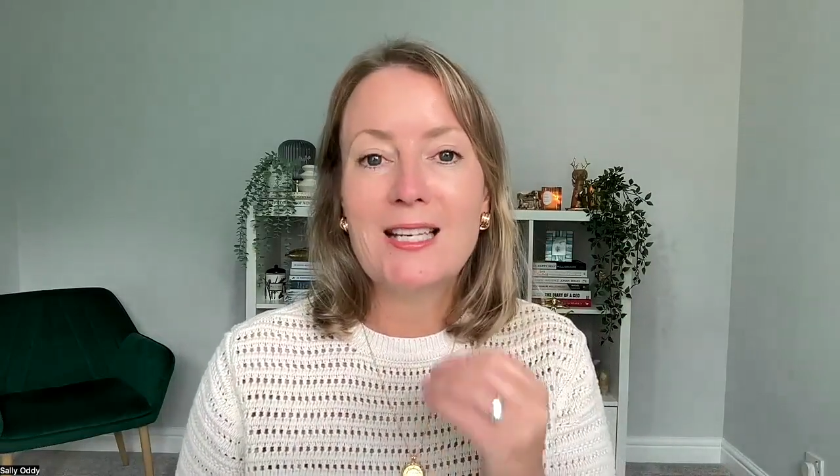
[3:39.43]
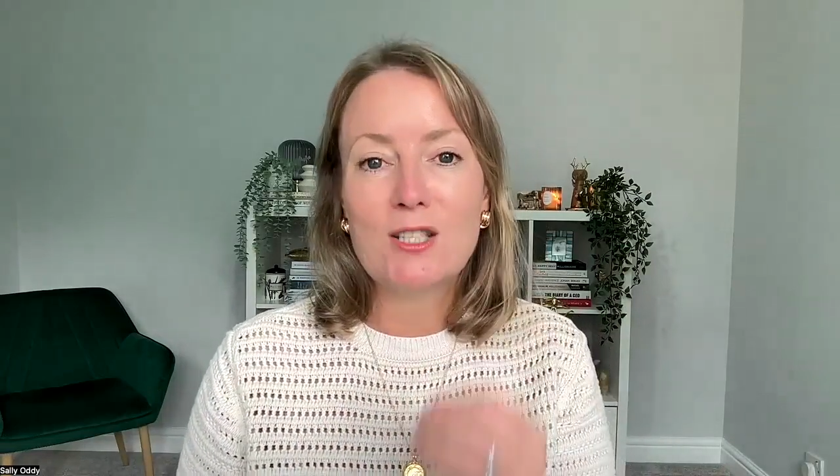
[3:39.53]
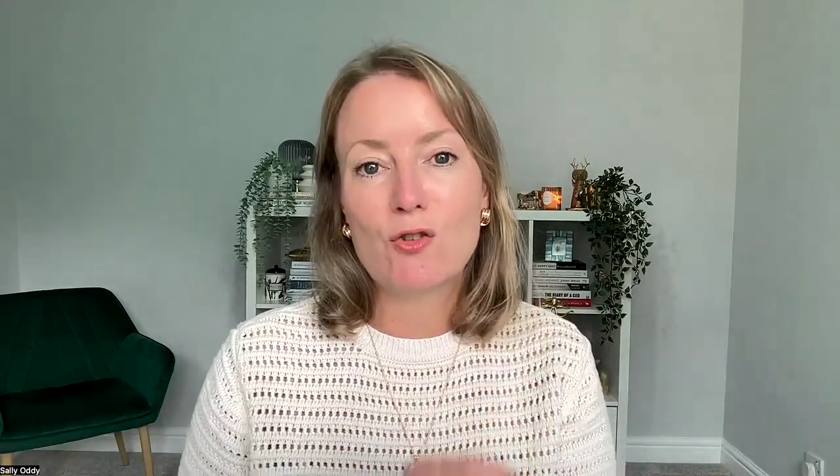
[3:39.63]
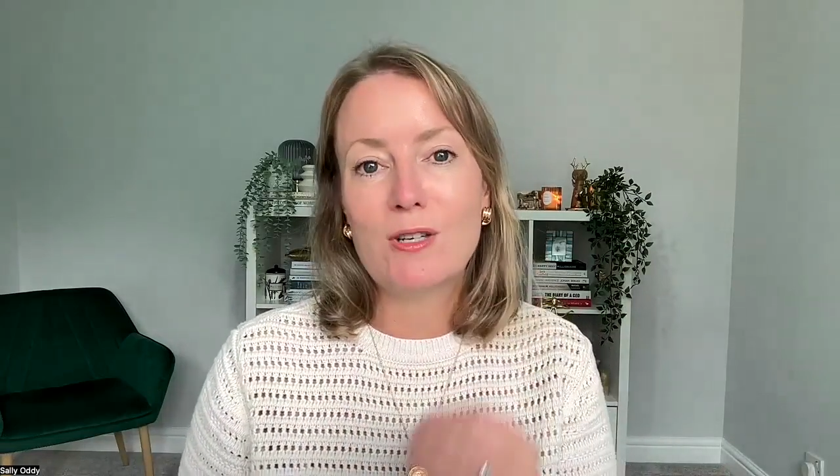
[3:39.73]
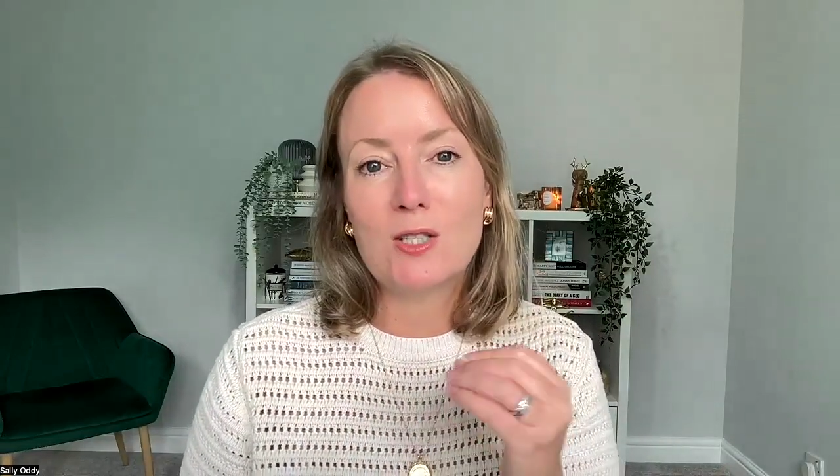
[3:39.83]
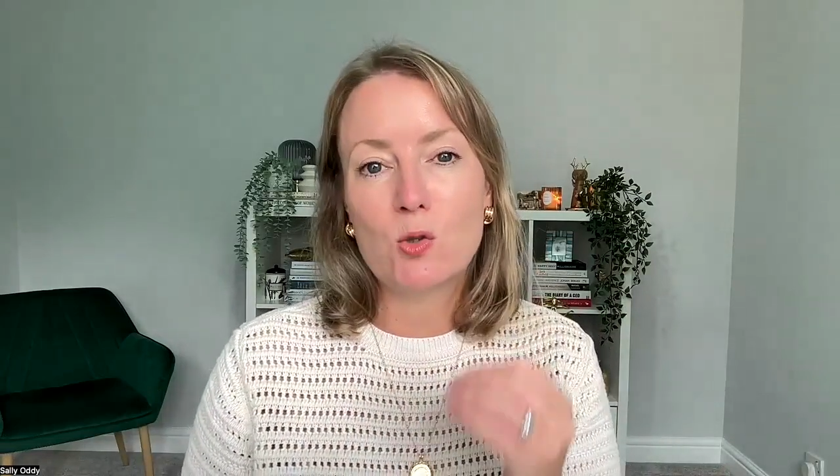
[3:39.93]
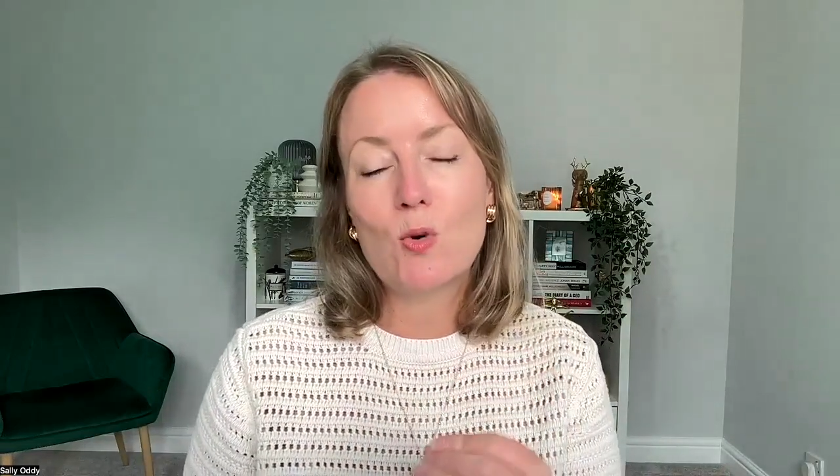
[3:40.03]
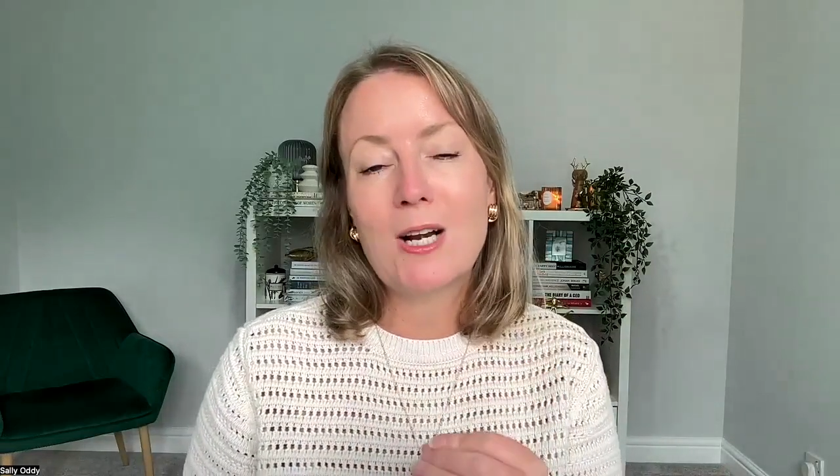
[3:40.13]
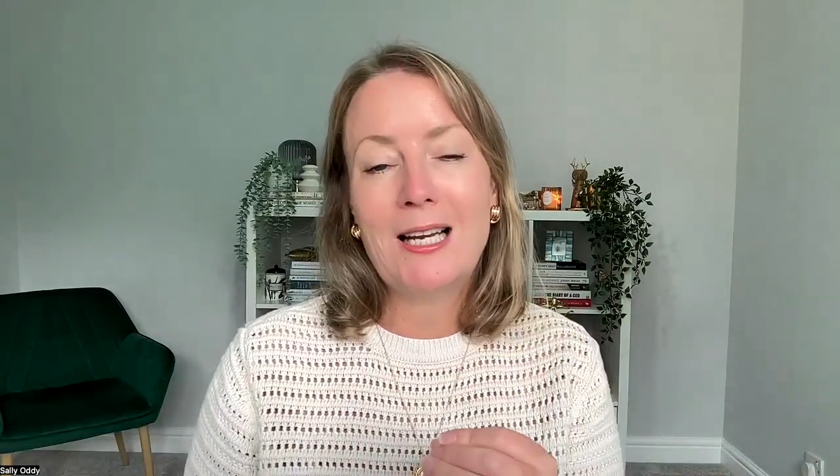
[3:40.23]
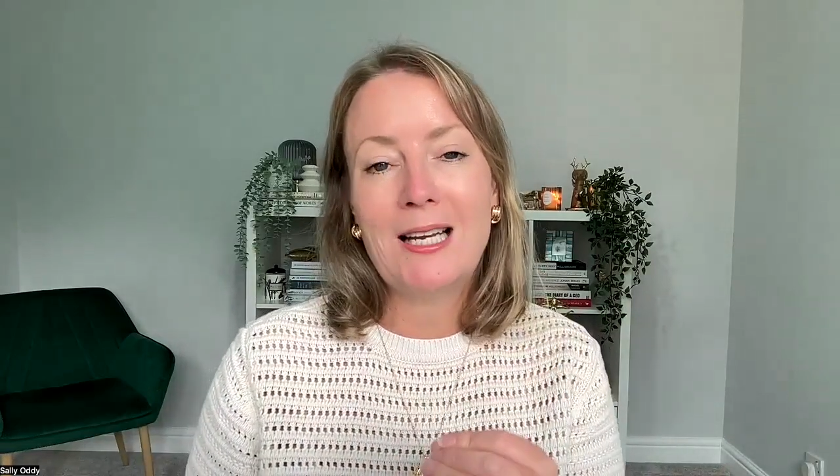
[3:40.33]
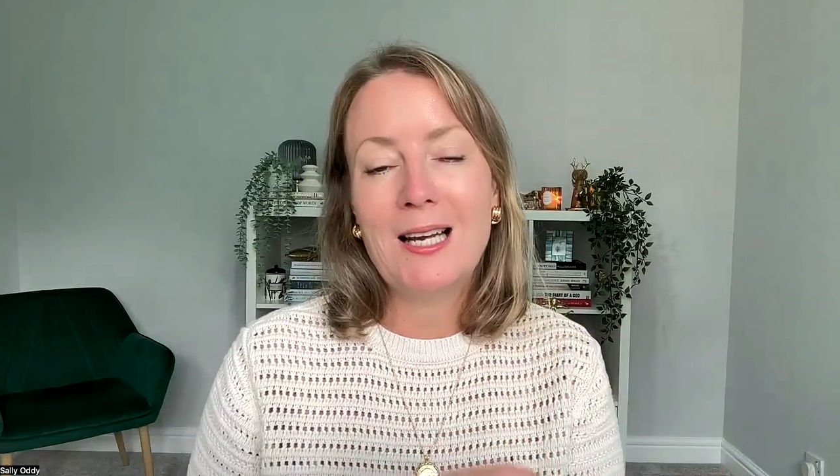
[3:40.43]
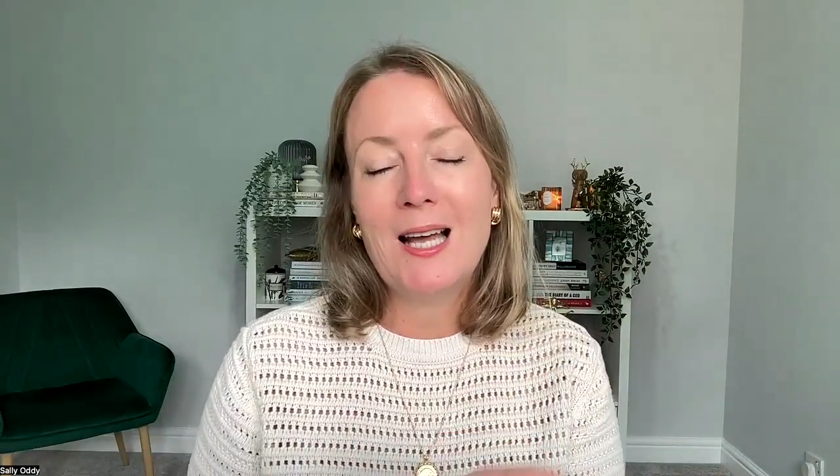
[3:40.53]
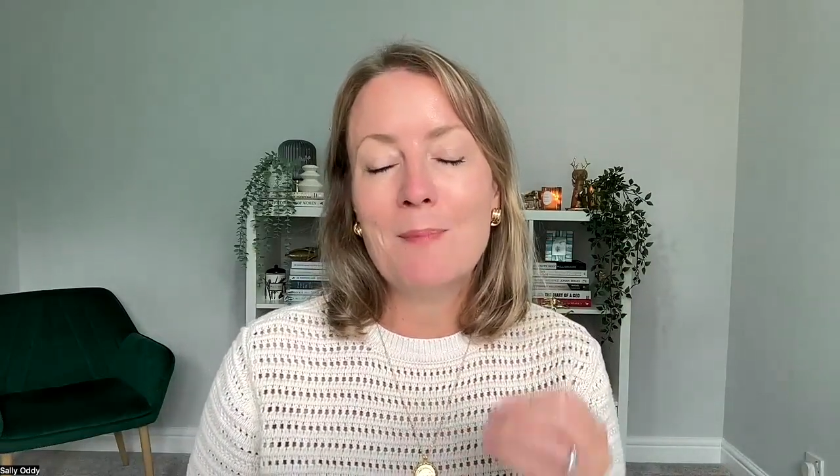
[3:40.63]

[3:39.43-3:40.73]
is crystal clear.